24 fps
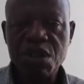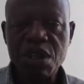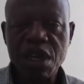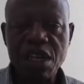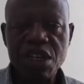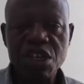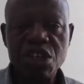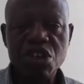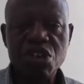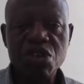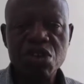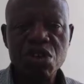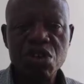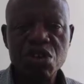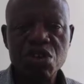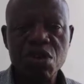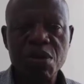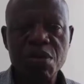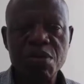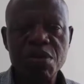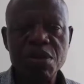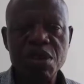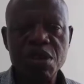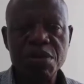And deduct
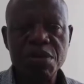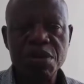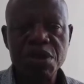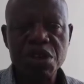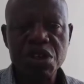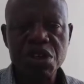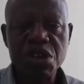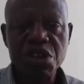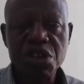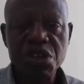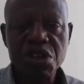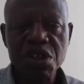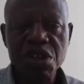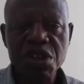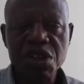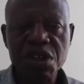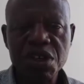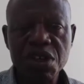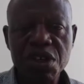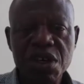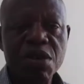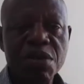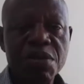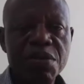your depreciation
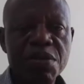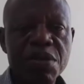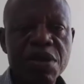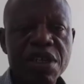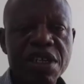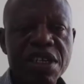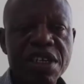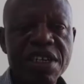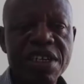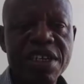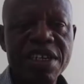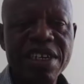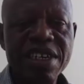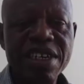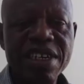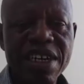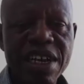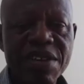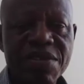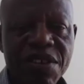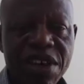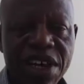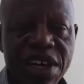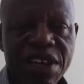from the
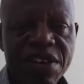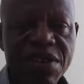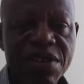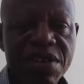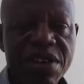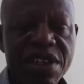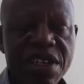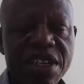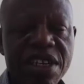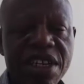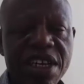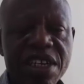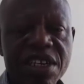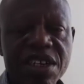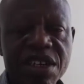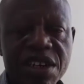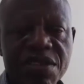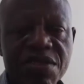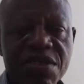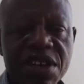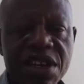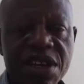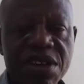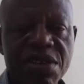revenue, the net
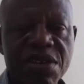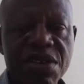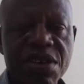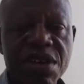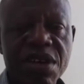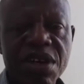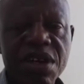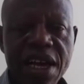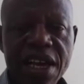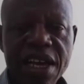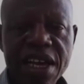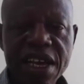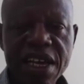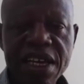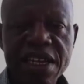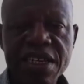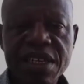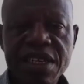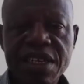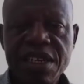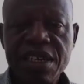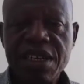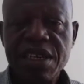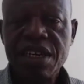revenue. And
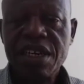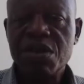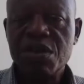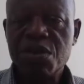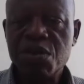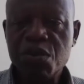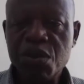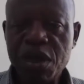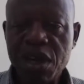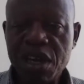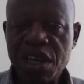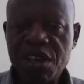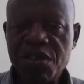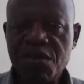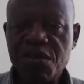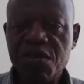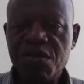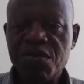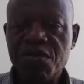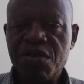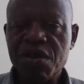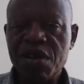hence, we are given,